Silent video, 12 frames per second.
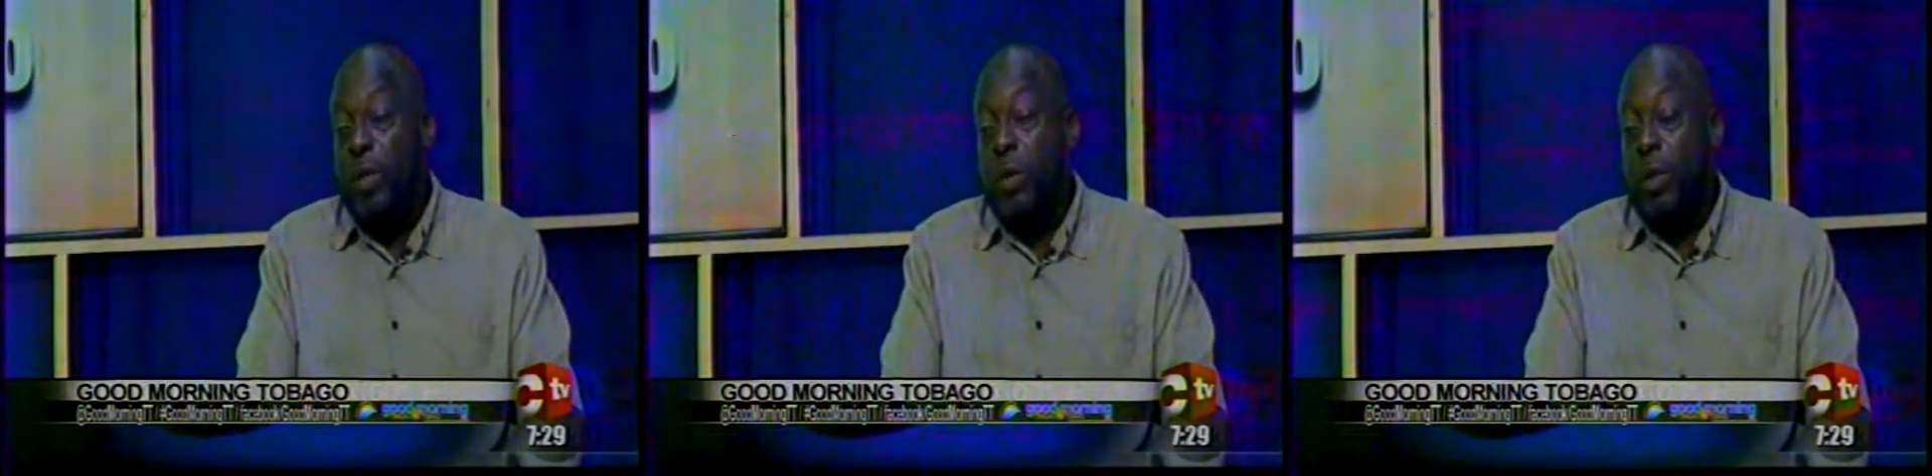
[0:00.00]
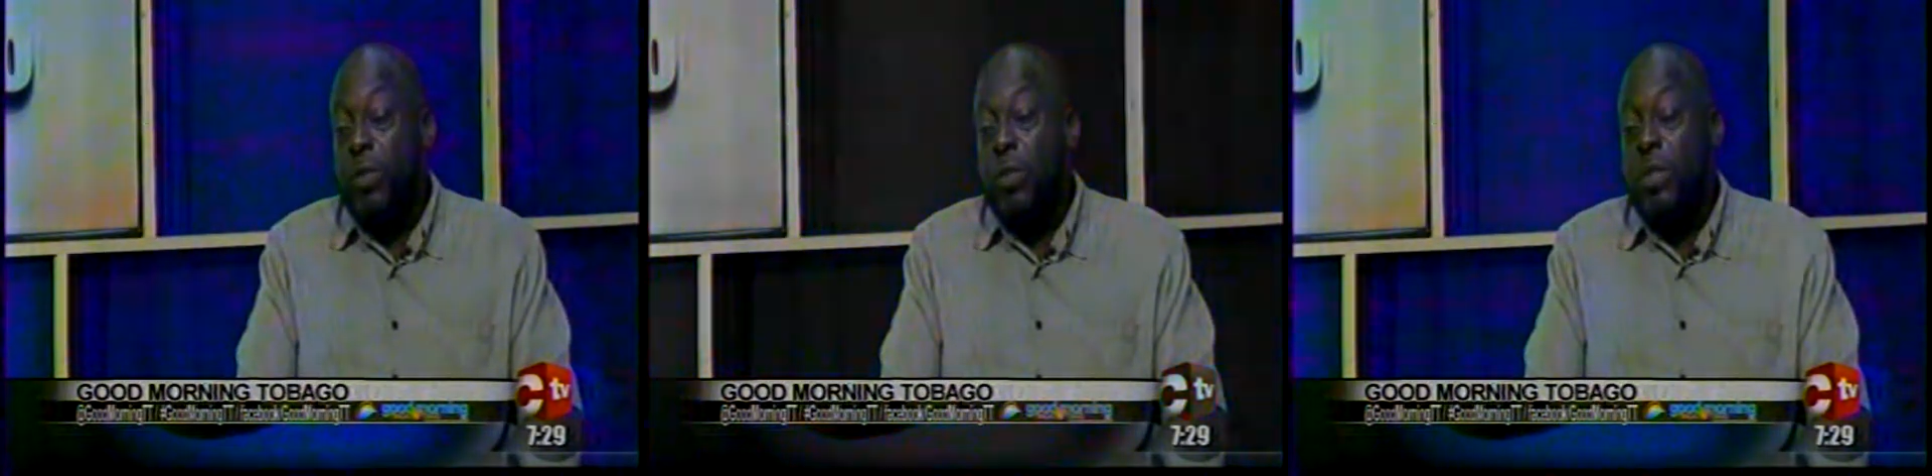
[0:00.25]

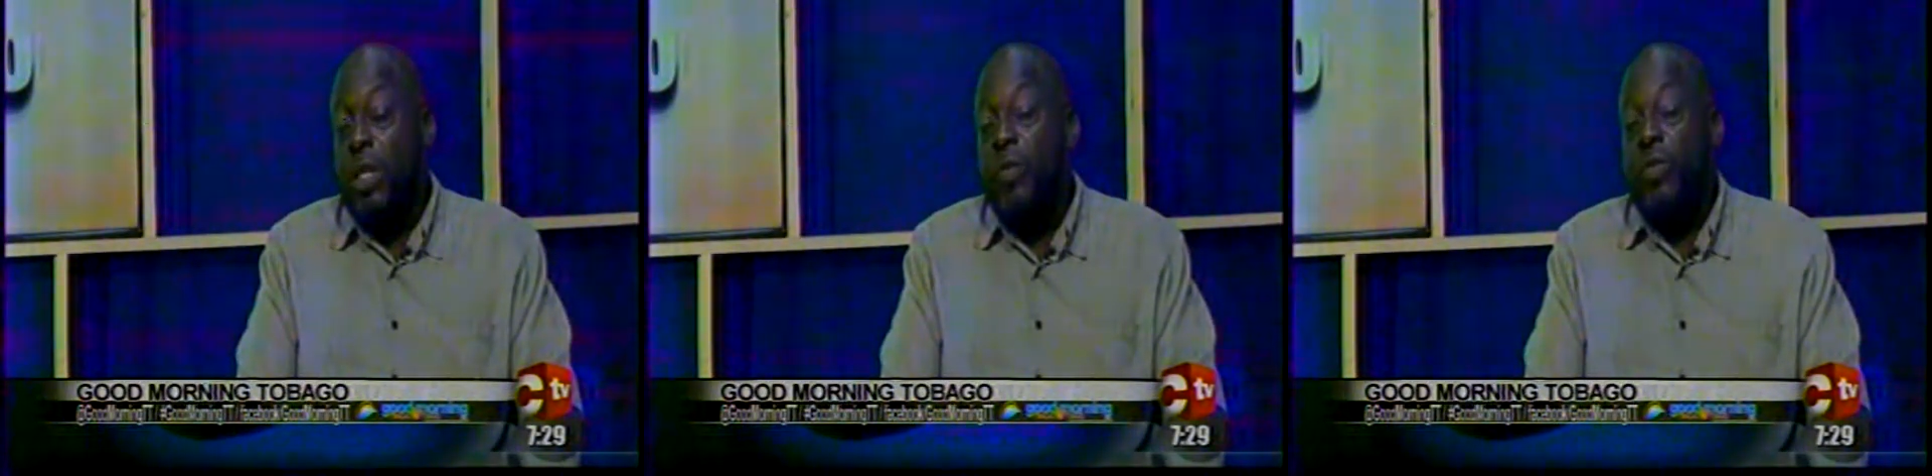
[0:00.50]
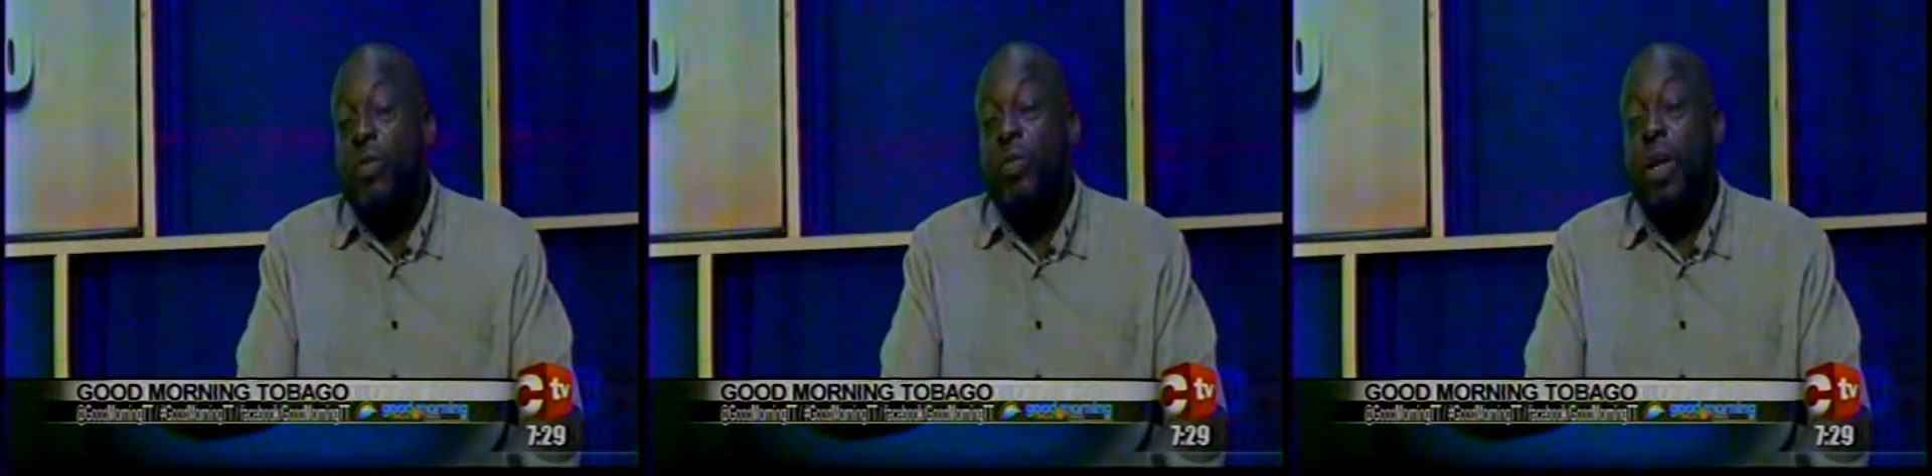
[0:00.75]
because
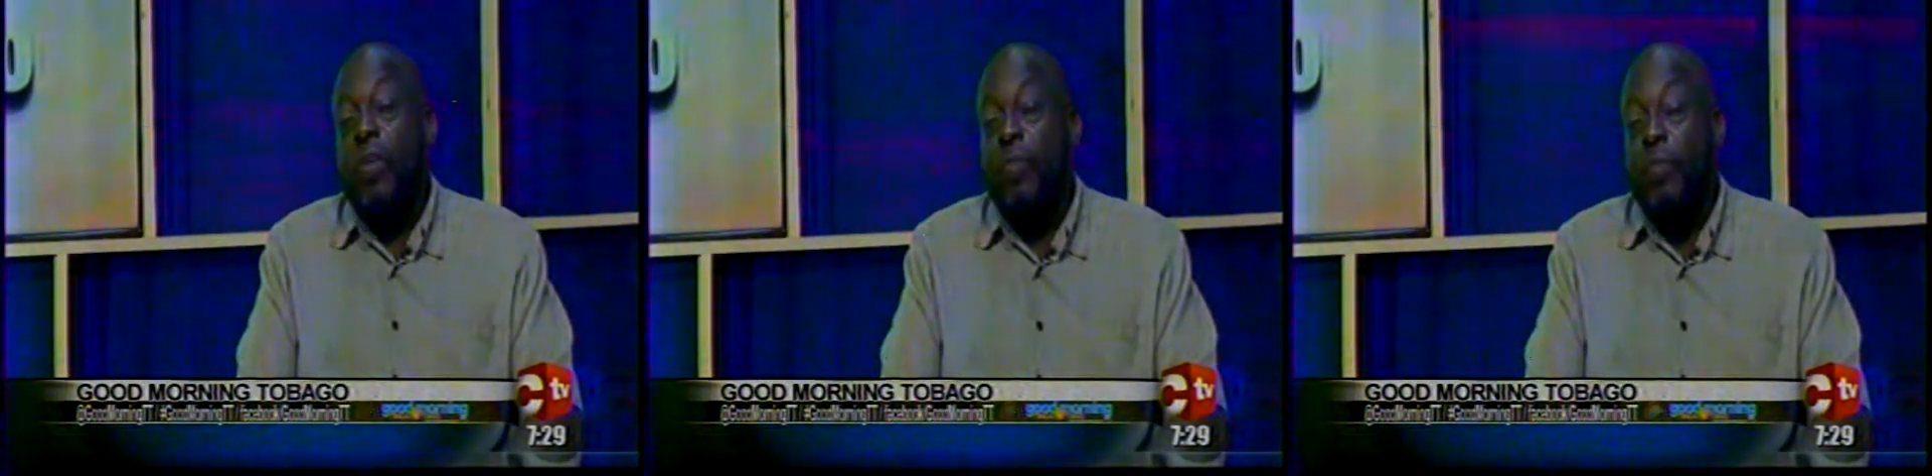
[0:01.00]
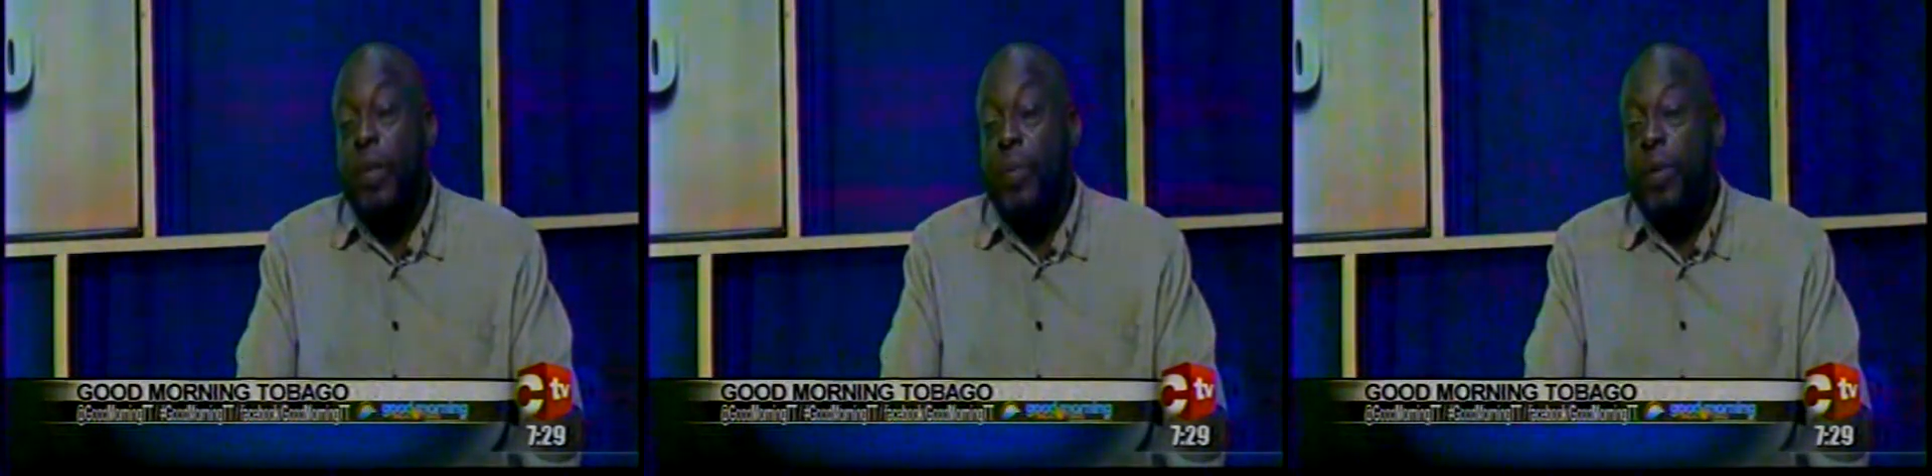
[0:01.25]
if you don't
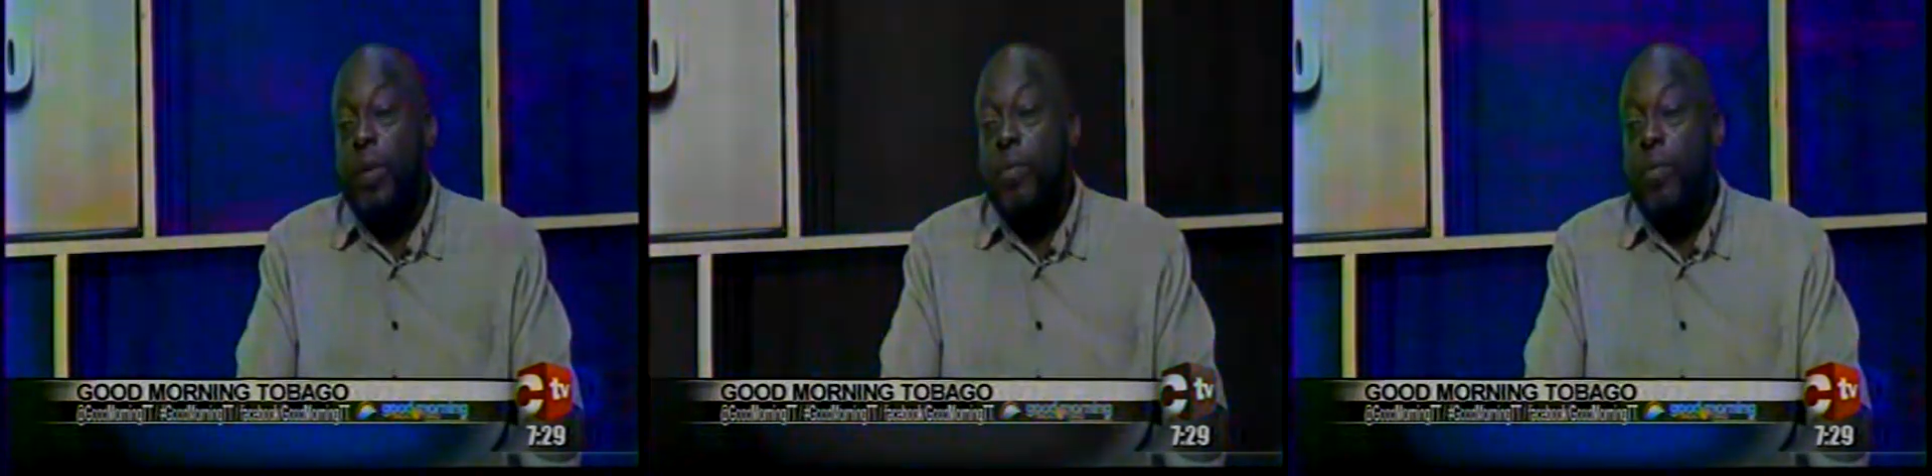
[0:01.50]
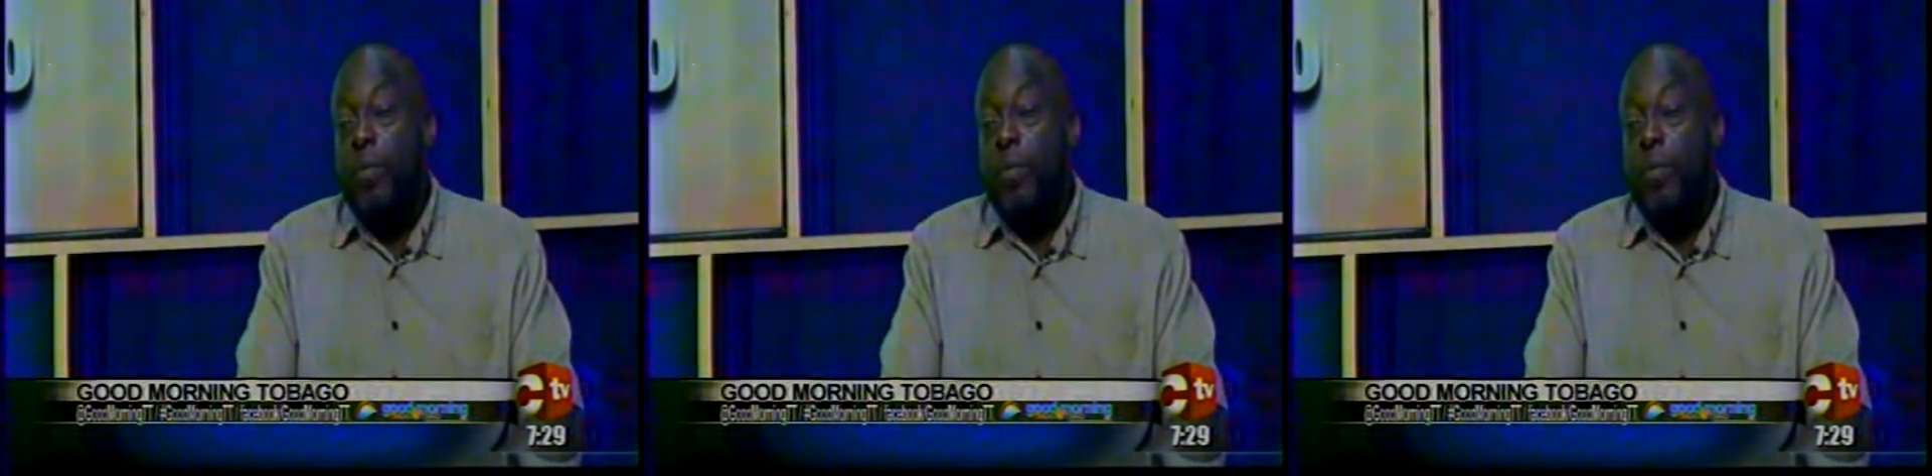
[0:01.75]
have people,